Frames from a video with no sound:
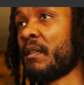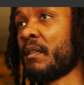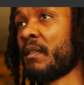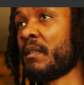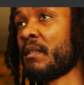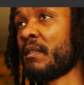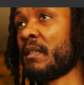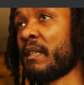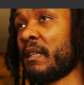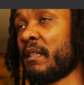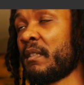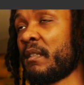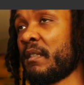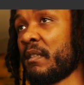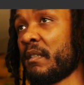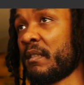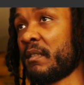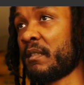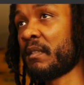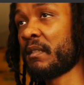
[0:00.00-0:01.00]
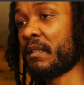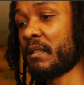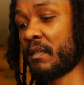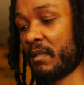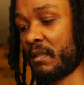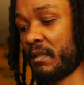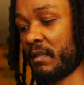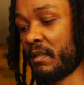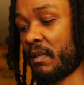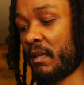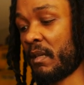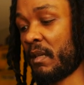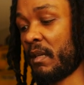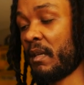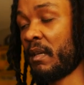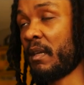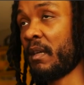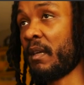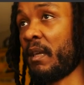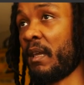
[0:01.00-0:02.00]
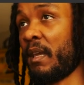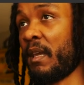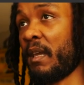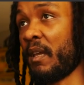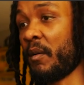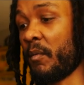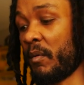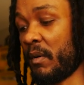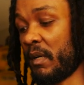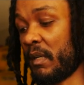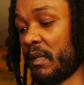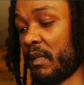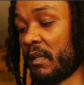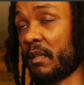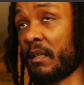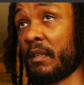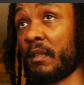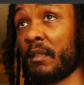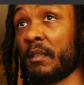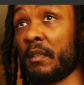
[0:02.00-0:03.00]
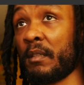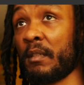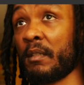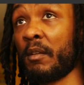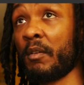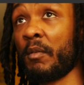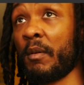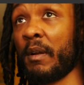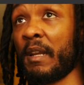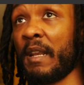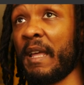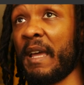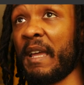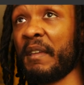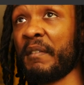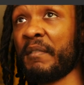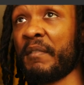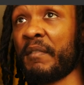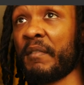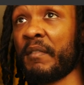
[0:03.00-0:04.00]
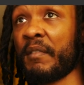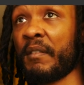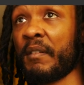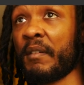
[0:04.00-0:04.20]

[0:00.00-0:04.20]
take this and we're gonna go to our knife.